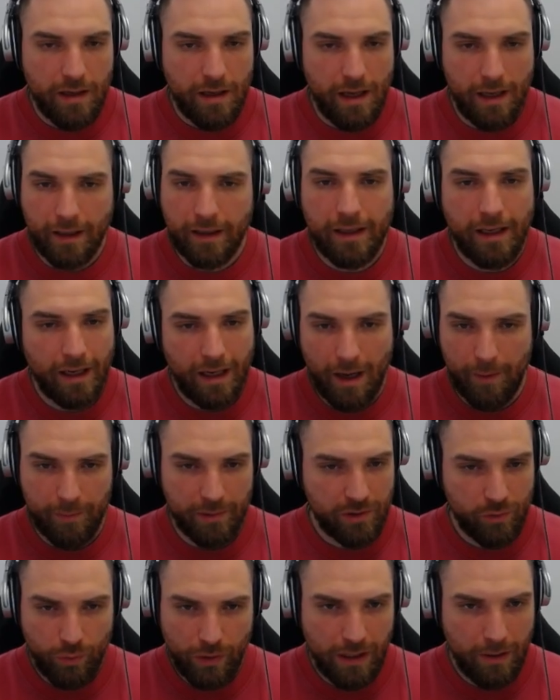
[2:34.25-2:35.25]
And ClickUp
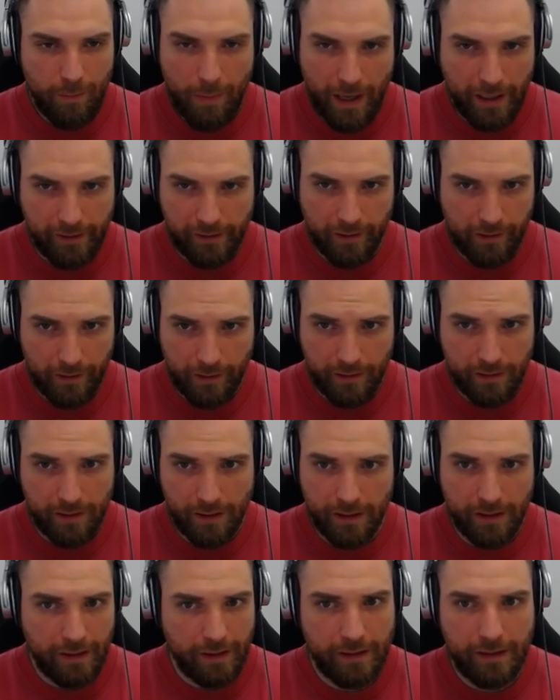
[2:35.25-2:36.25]
is really bad at it.
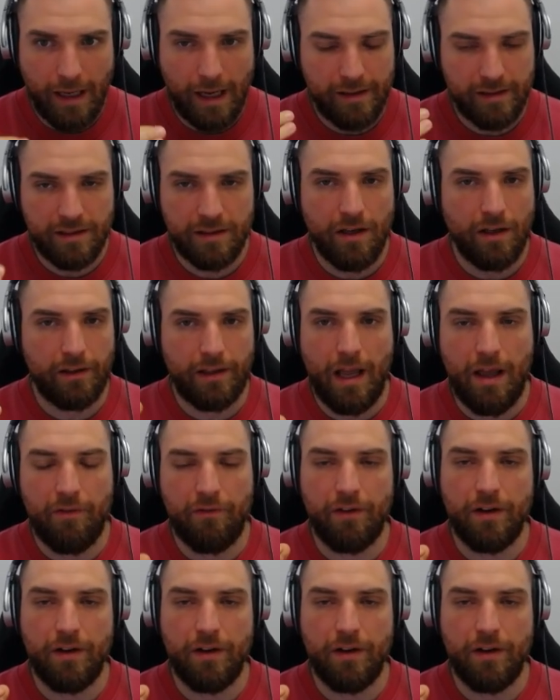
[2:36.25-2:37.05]
It does not have